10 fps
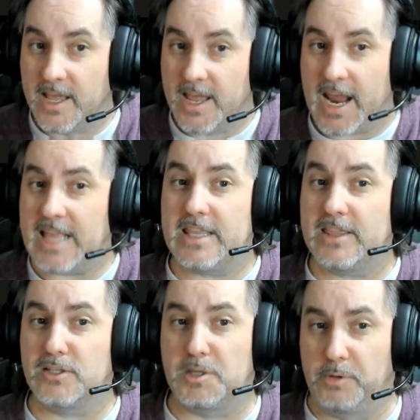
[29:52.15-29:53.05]
And then there's
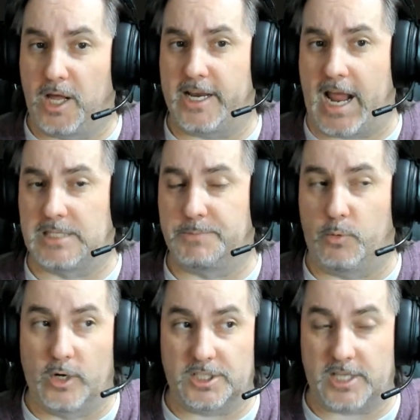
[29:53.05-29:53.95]
the Blood Asp,
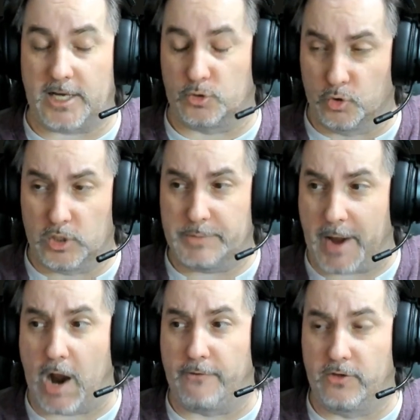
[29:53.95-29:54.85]
which is a truly
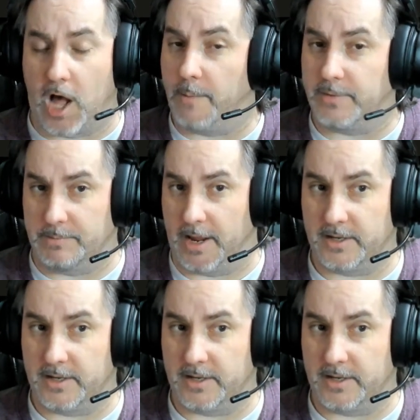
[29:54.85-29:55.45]
powerful Omni-Mech.